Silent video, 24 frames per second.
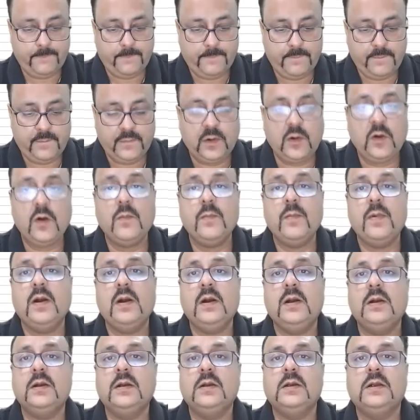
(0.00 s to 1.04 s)
comma,
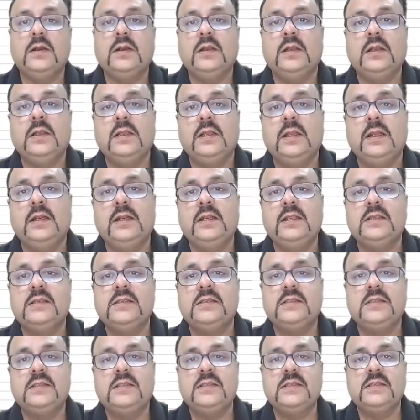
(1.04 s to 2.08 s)
it is
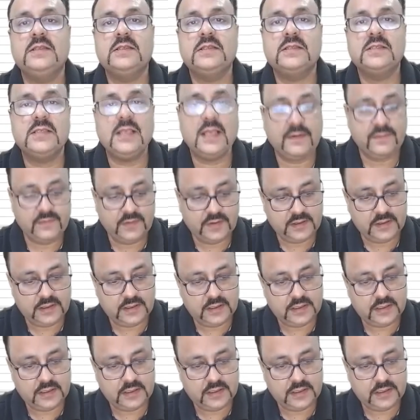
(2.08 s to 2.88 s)
7,